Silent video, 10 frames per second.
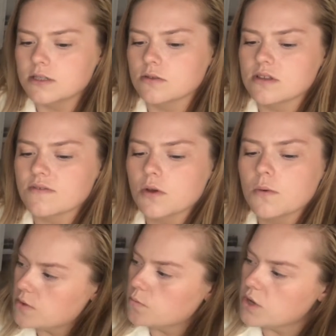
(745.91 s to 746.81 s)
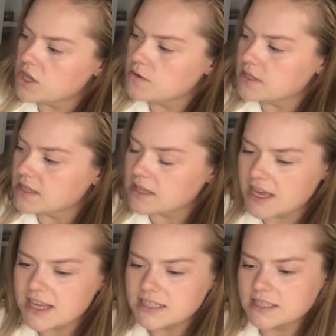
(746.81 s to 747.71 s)
difficult. We're using
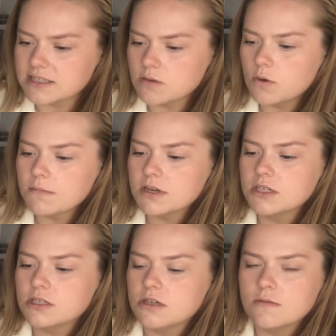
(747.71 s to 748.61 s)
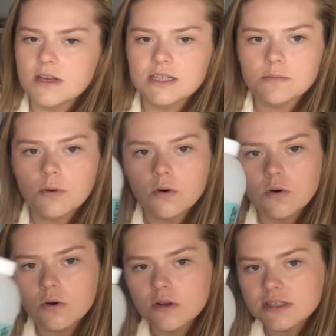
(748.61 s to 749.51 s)
this, so what I'm going to do is
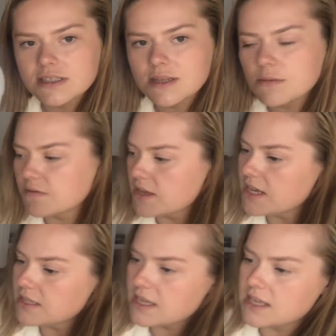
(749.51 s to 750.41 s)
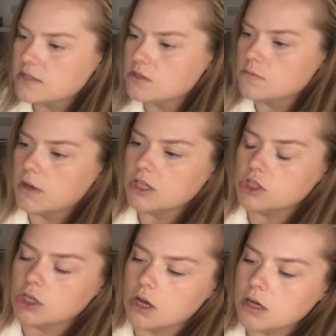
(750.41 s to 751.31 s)
pour some of this into my
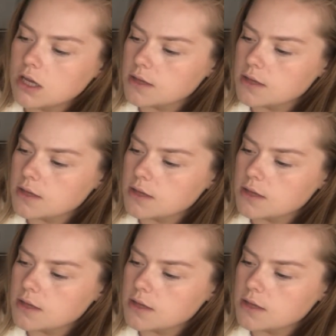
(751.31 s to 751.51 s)
jug,